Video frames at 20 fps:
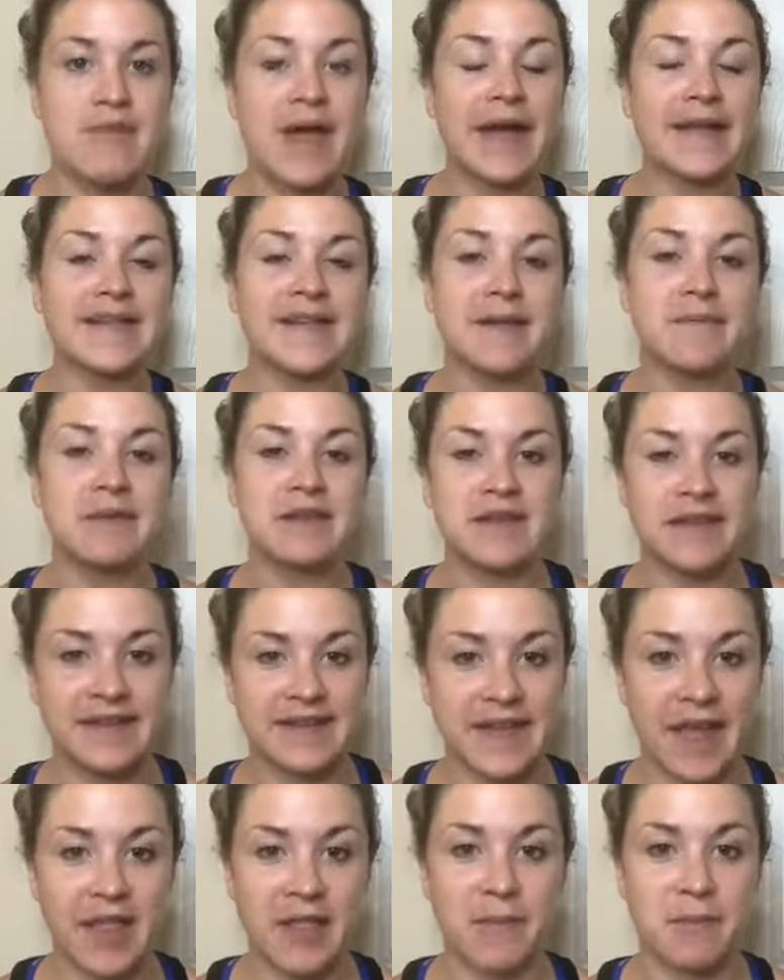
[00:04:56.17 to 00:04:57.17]
That's something to
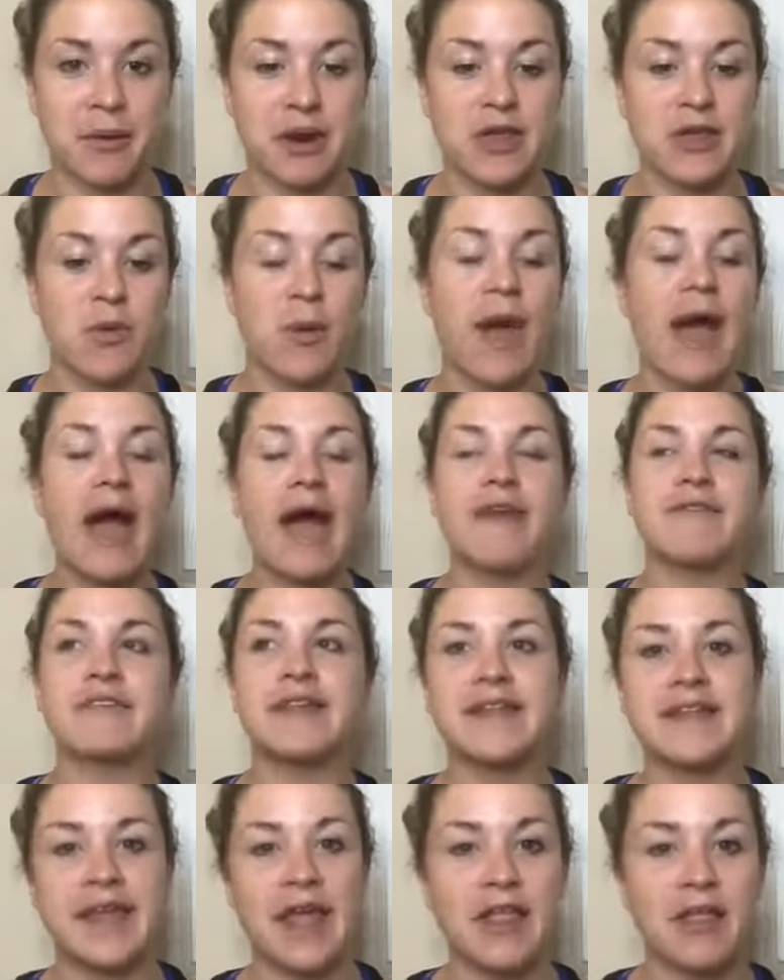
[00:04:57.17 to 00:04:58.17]
celebrate. You have
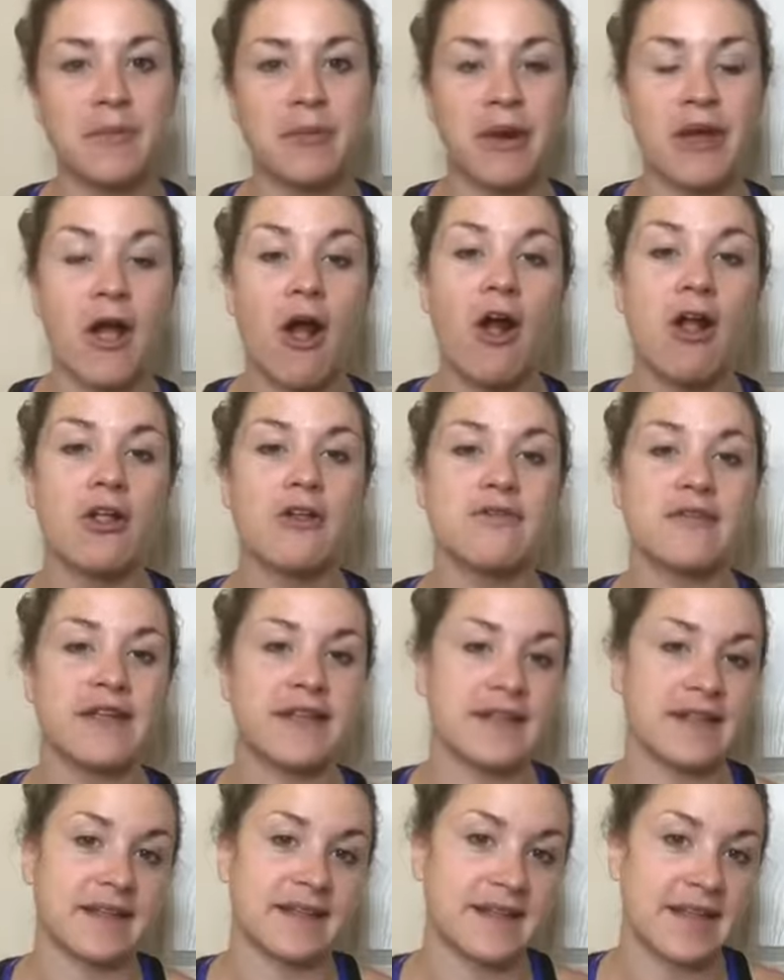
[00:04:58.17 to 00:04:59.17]
to celebrate all of
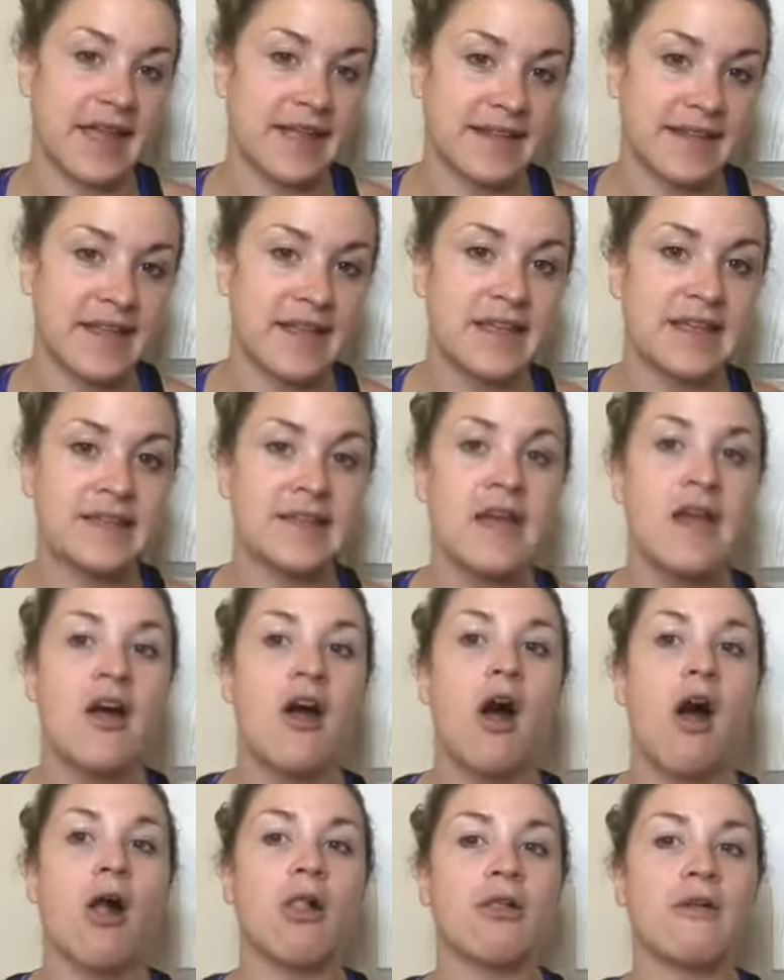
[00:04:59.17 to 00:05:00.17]
these successes,
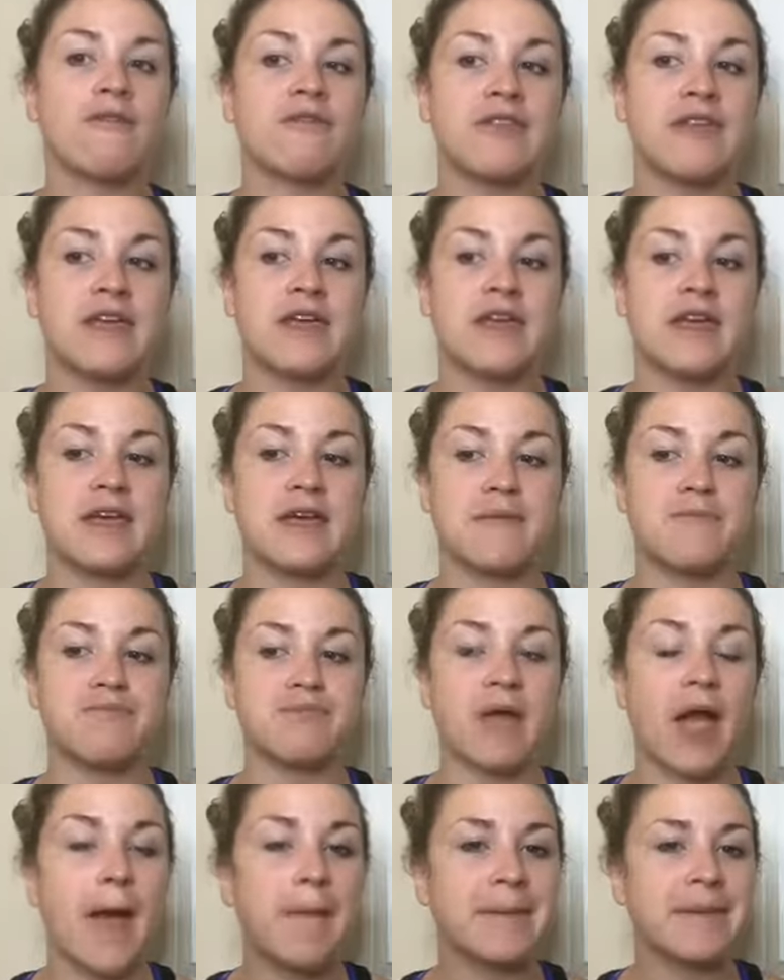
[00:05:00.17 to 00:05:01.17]
all of the
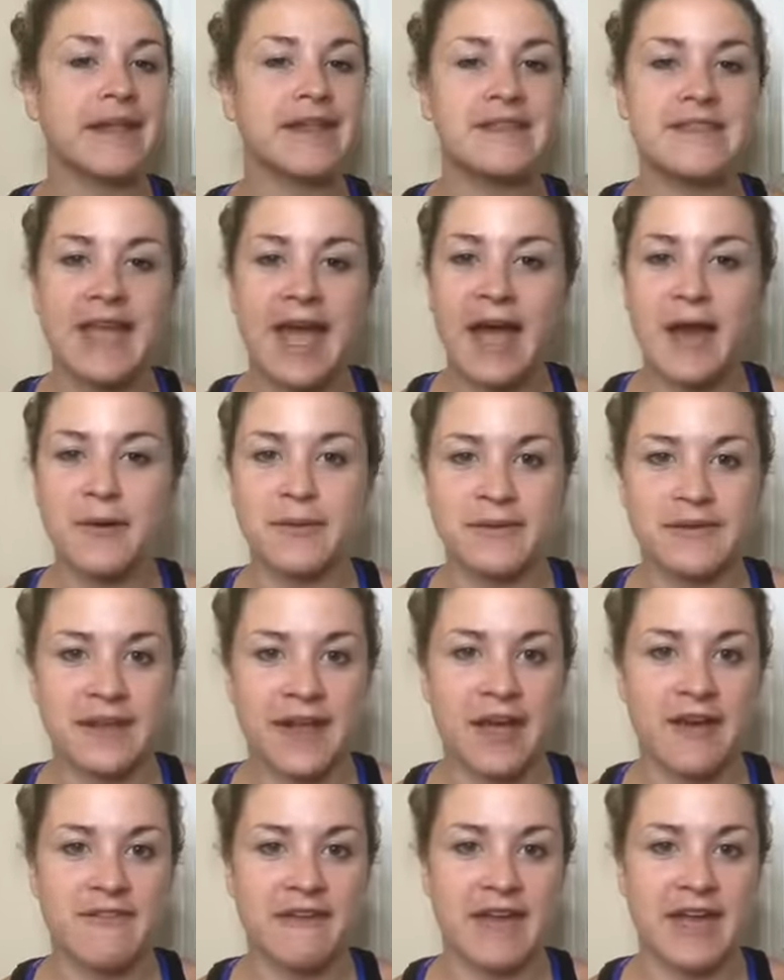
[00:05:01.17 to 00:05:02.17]
ups and downs
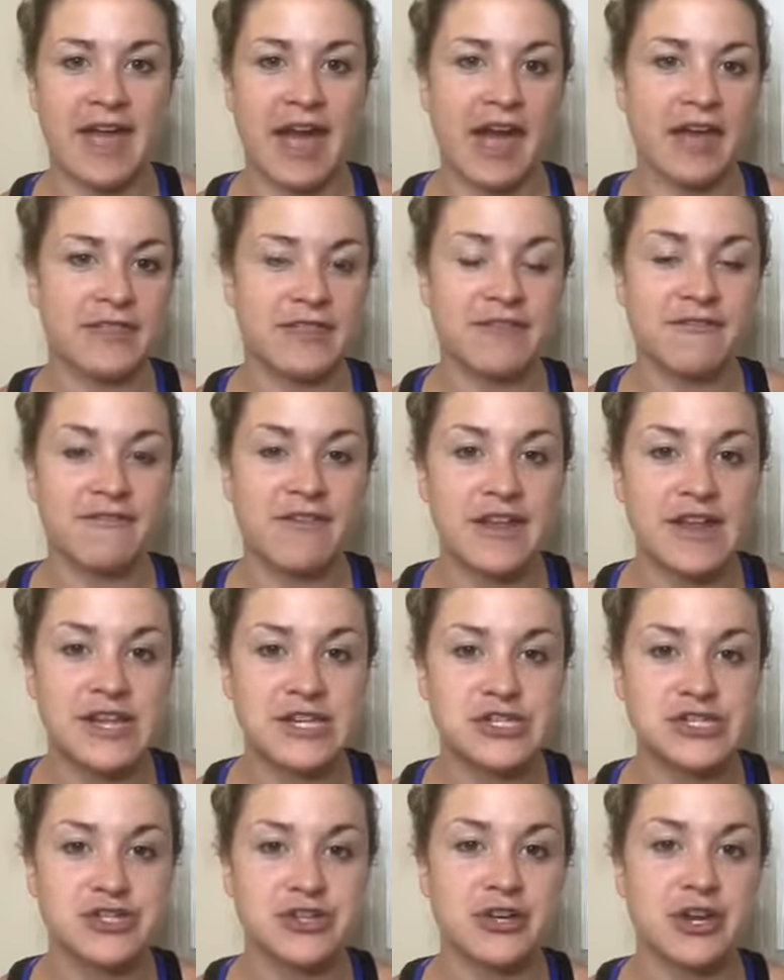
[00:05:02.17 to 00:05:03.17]
of a health and
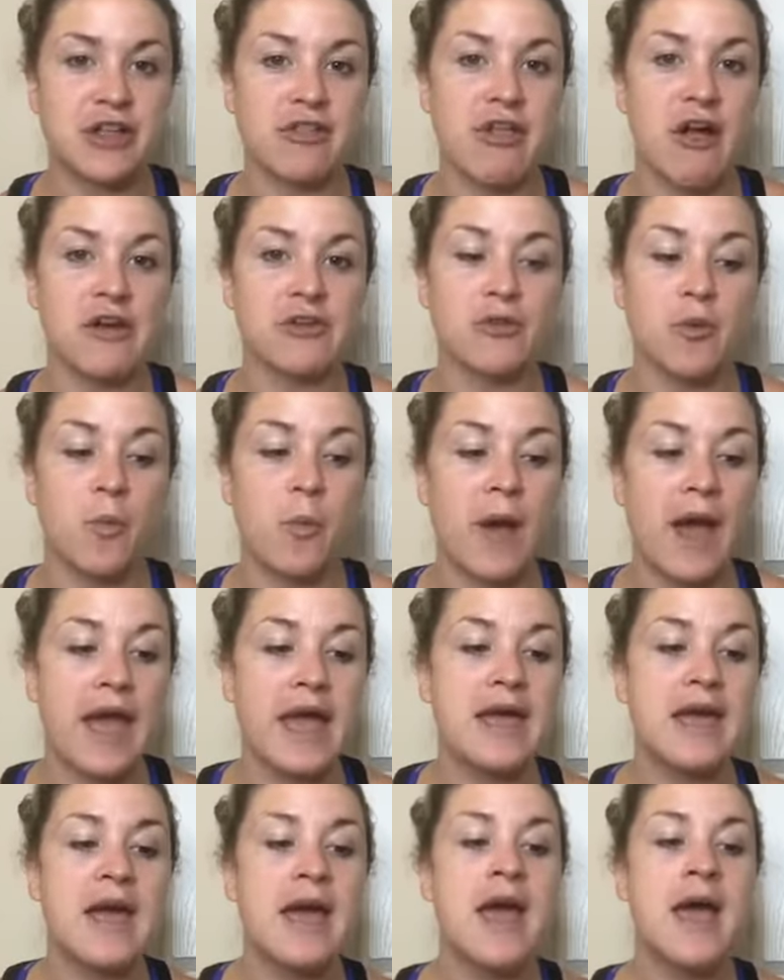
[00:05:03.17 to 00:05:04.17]
fitness journey along the way.